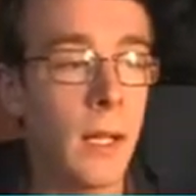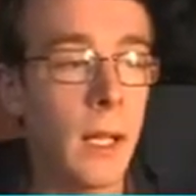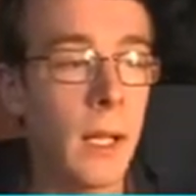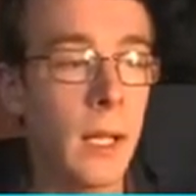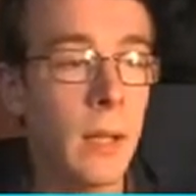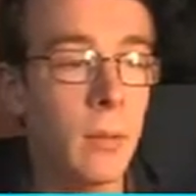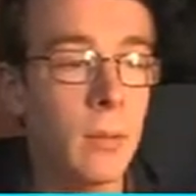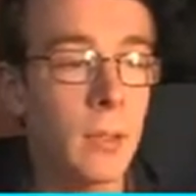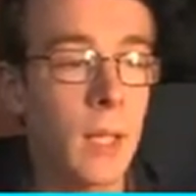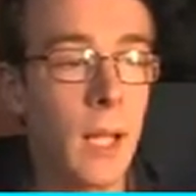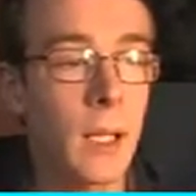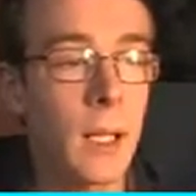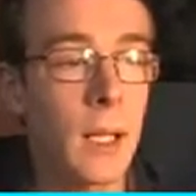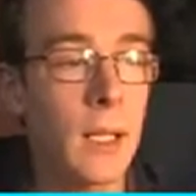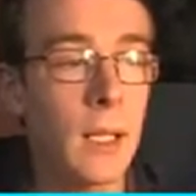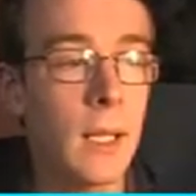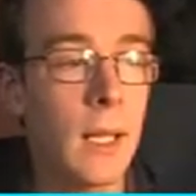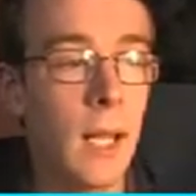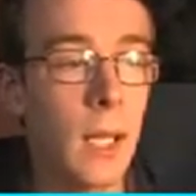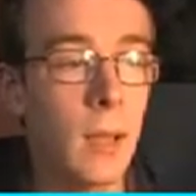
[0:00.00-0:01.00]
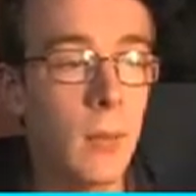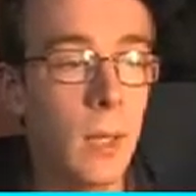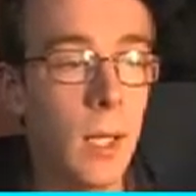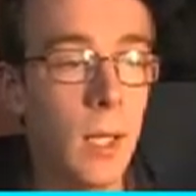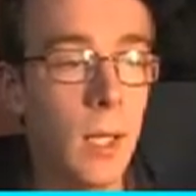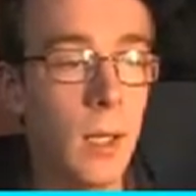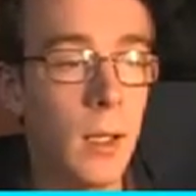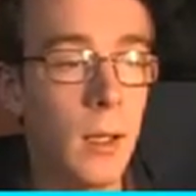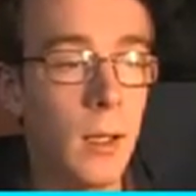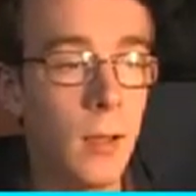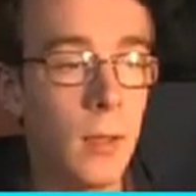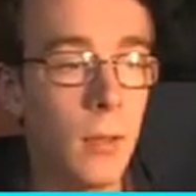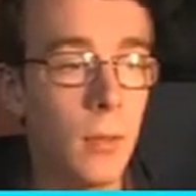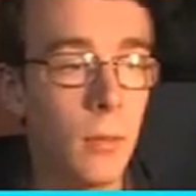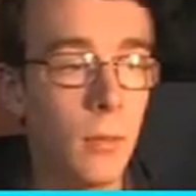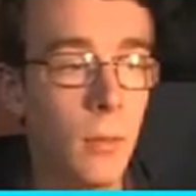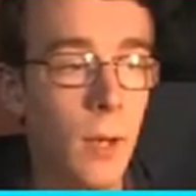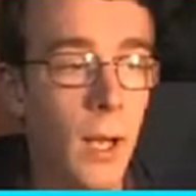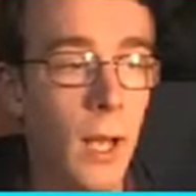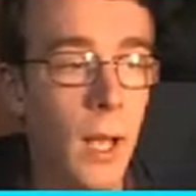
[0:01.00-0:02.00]
it was like in the anime
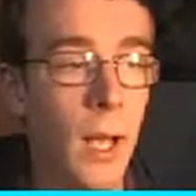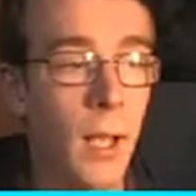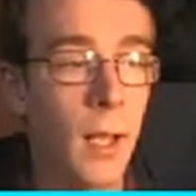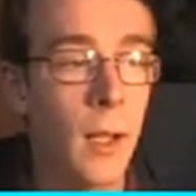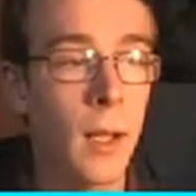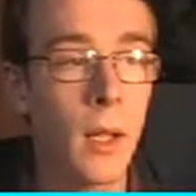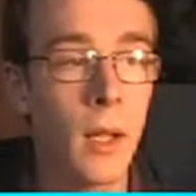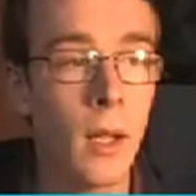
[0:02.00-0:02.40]
where